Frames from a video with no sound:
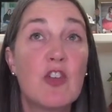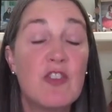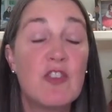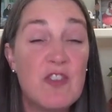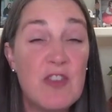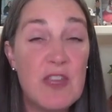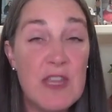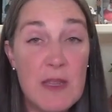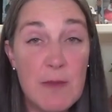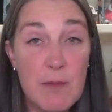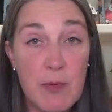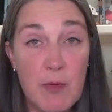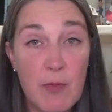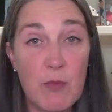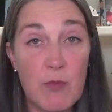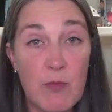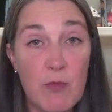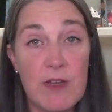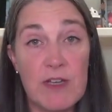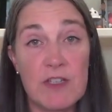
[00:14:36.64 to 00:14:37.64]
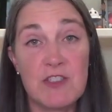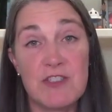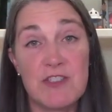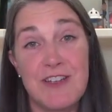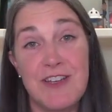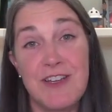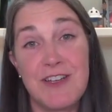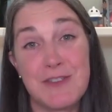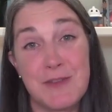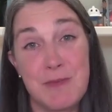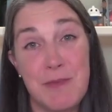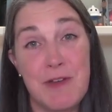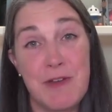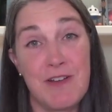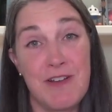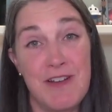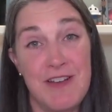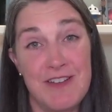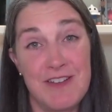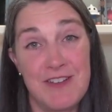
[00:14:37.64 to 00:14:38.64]
deep, rich
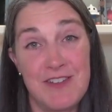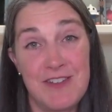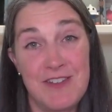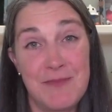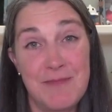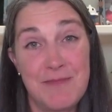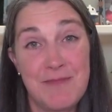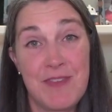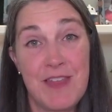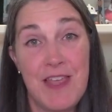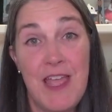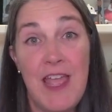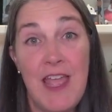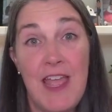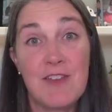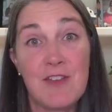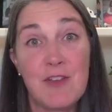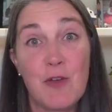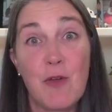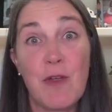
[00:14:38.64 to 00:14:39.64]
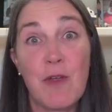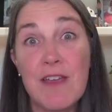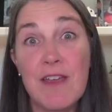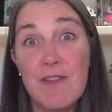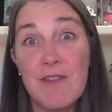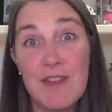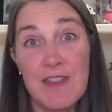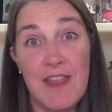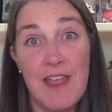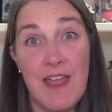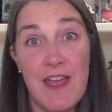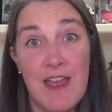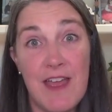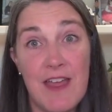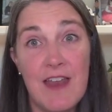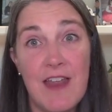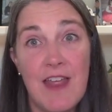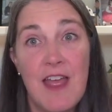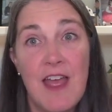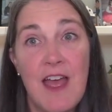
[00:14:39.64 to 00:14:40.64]
experience. And so given
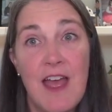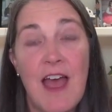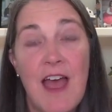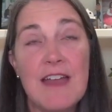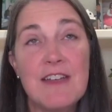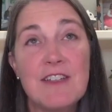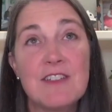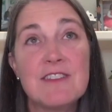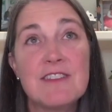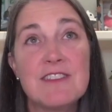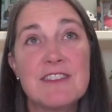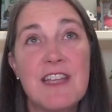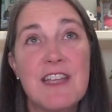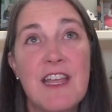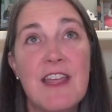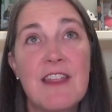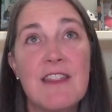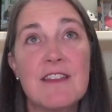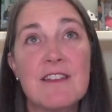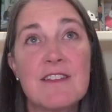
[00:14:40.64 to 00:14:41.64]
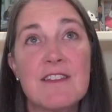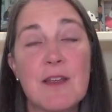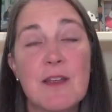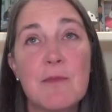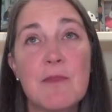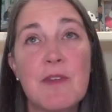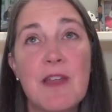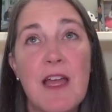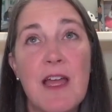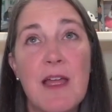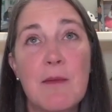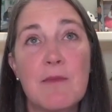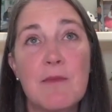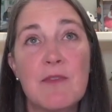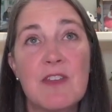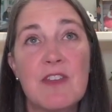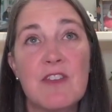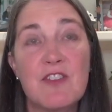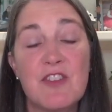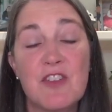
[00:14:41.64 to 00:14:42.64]
that, I just say that
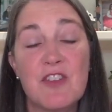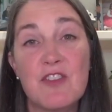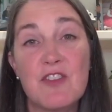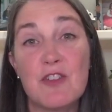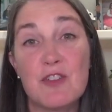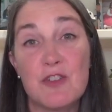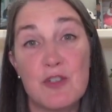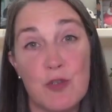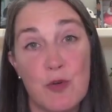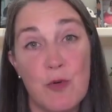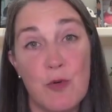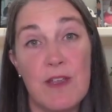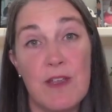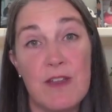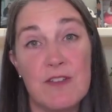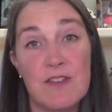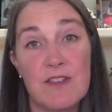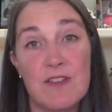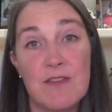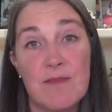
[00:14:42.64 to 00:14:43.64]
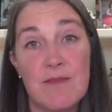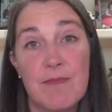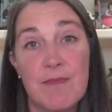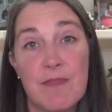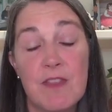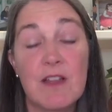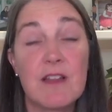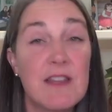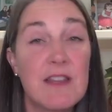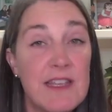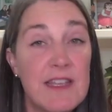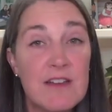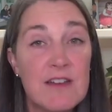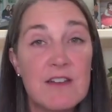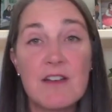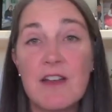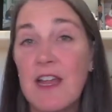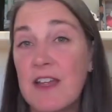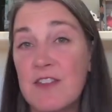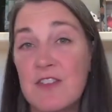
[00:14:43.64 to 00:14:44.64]
sometimes it's just a choice. The leader
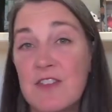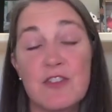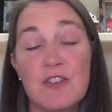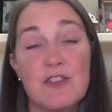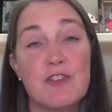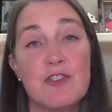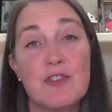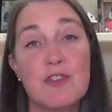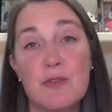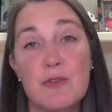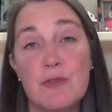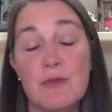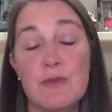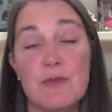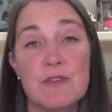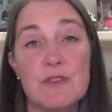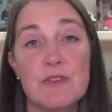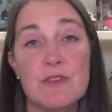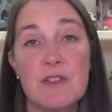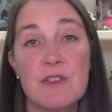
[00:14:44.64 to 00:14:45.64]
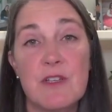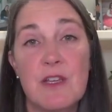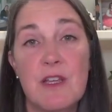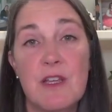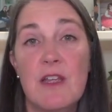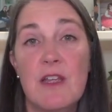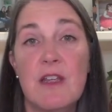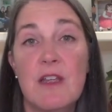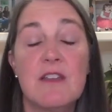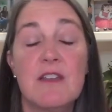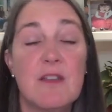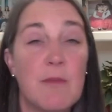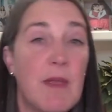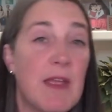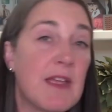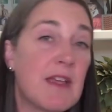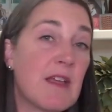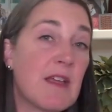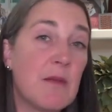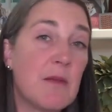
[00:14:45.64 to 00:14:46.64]
has to choose to
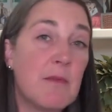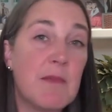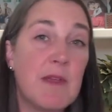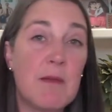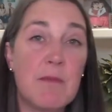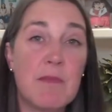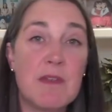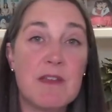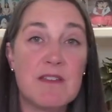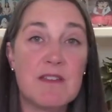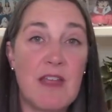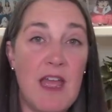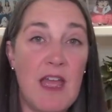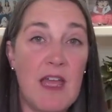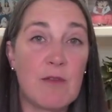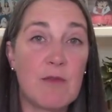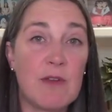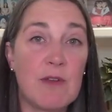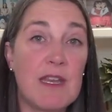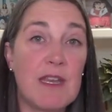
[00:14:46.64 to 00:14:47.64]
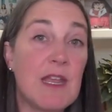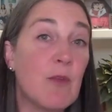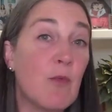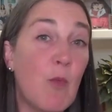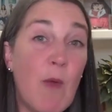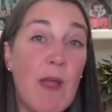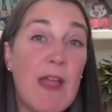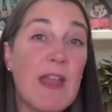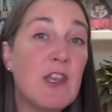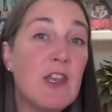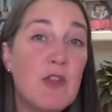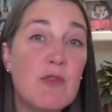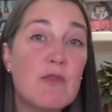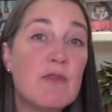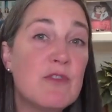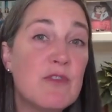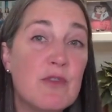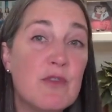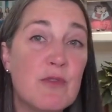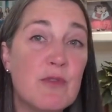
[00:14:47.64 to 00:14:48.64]
make a commitment to equity. And when you
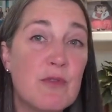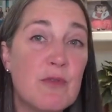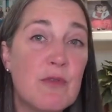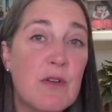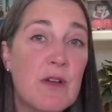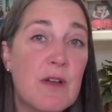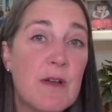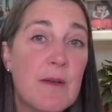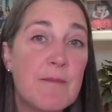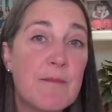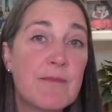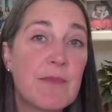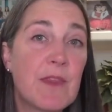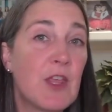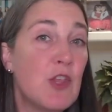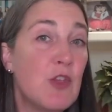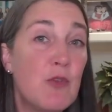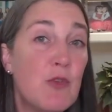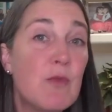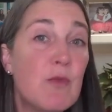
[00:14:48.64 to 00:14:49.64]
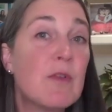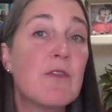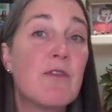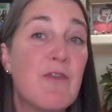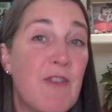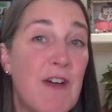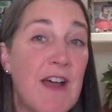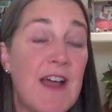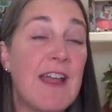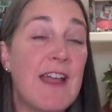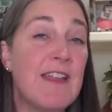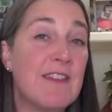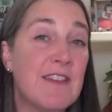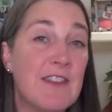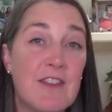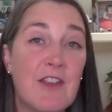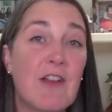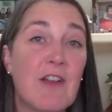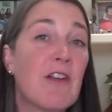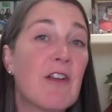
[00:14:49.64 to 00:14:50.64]
do, you will find that
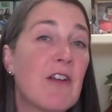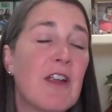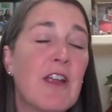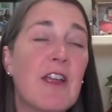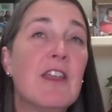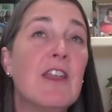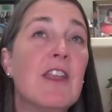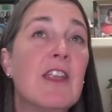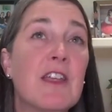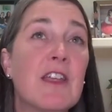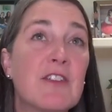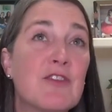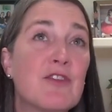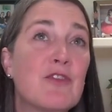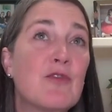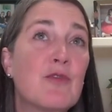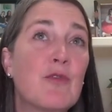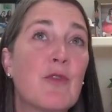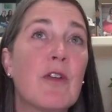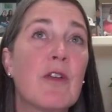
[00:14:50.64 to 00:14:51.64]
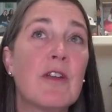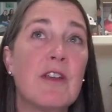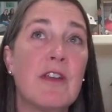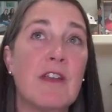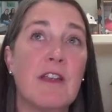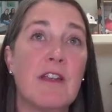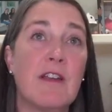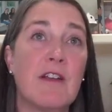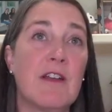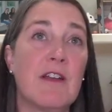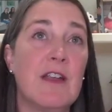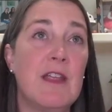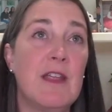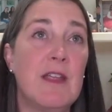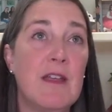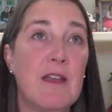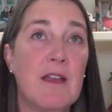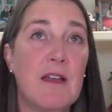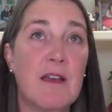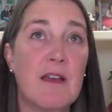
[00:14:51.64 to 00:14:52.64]
there are an
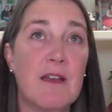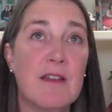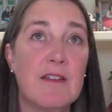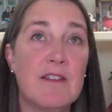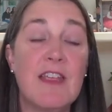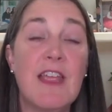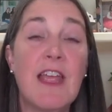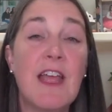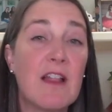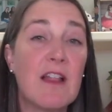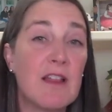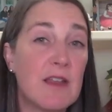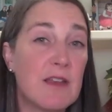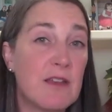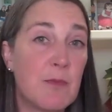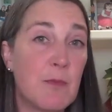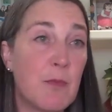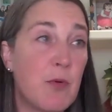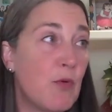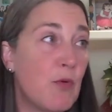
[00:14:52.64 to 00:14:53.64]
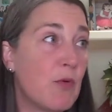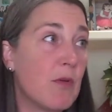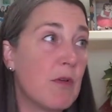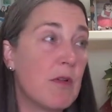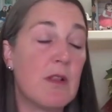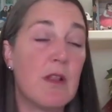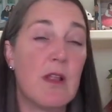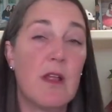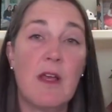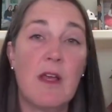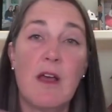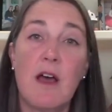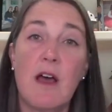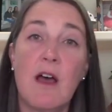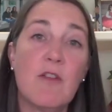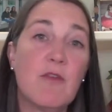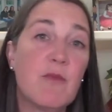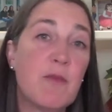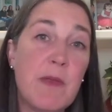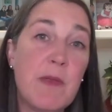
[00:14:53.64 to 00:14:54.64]
extraordinary talent pool
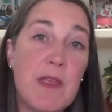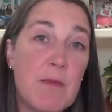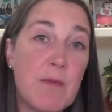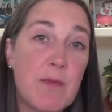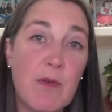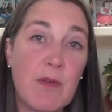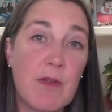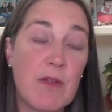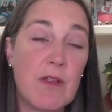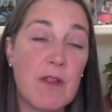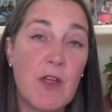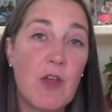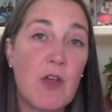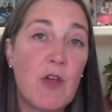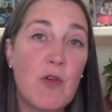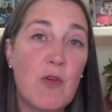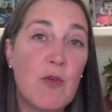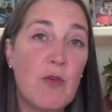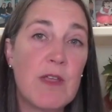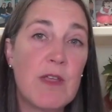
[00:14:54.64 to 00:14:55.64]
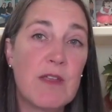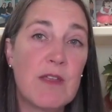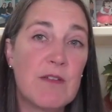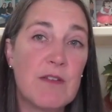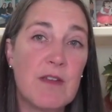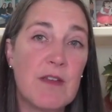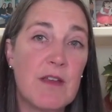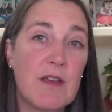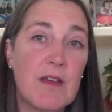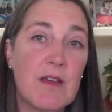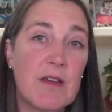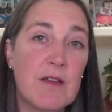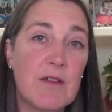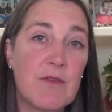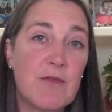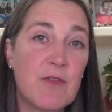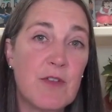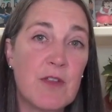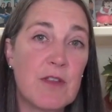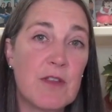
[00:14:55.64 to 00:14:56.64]
of people who can
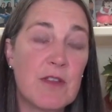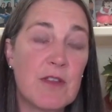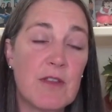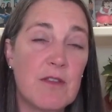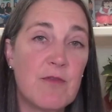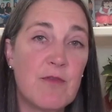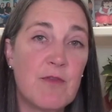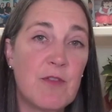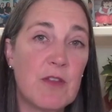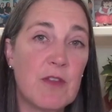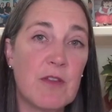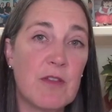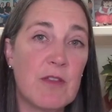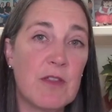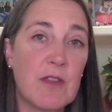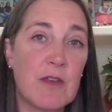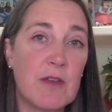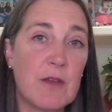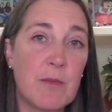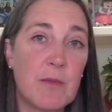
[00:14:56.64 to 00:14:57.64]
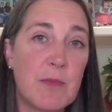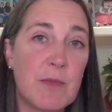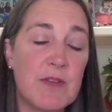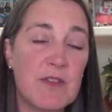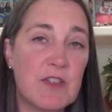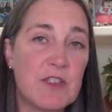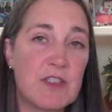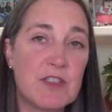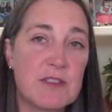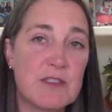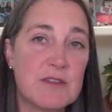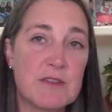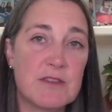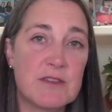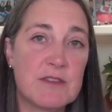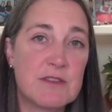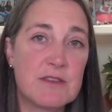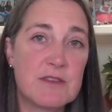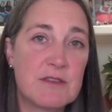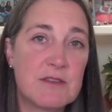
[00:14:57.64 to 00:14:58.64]
fill the
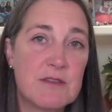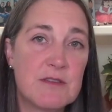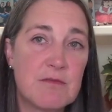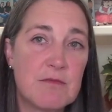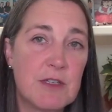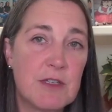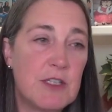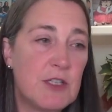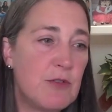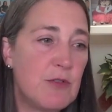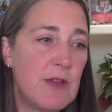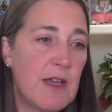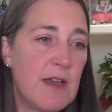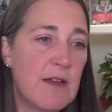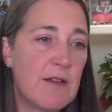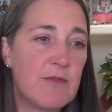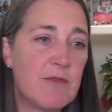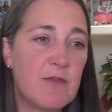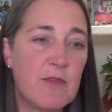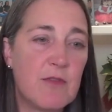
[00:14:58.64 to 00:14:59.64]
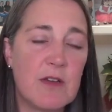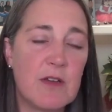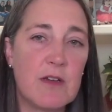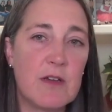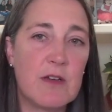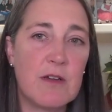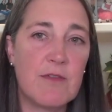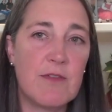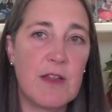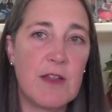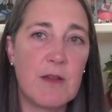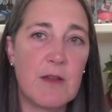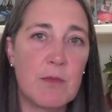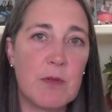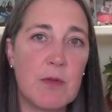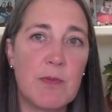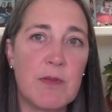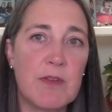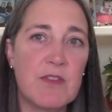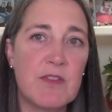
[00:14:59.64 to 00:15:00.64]
positions when you have
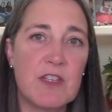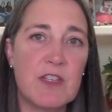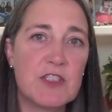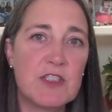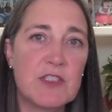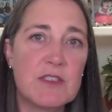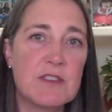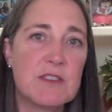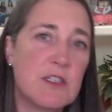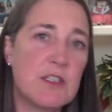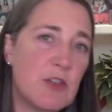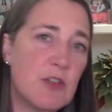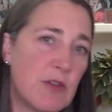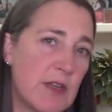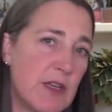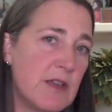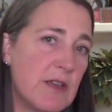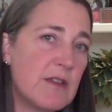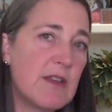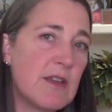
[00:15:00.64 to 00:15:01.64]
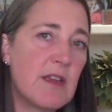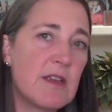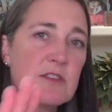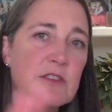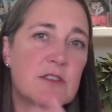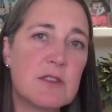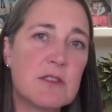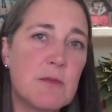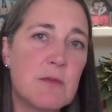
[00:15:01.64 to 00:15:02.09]
available positions, and you can intentionally